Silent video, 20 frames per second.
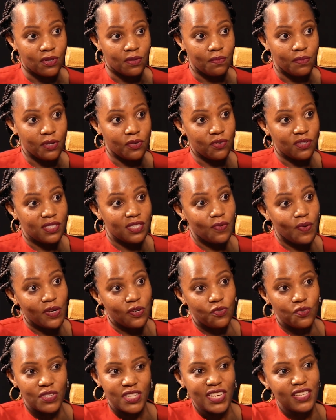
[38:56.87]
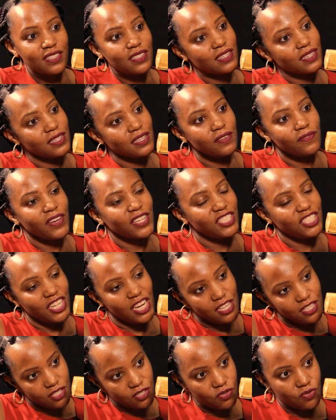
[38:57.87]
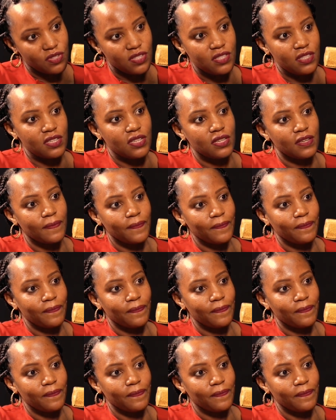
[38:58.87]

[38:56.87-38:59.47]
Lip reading: because they want to just give a chance to see.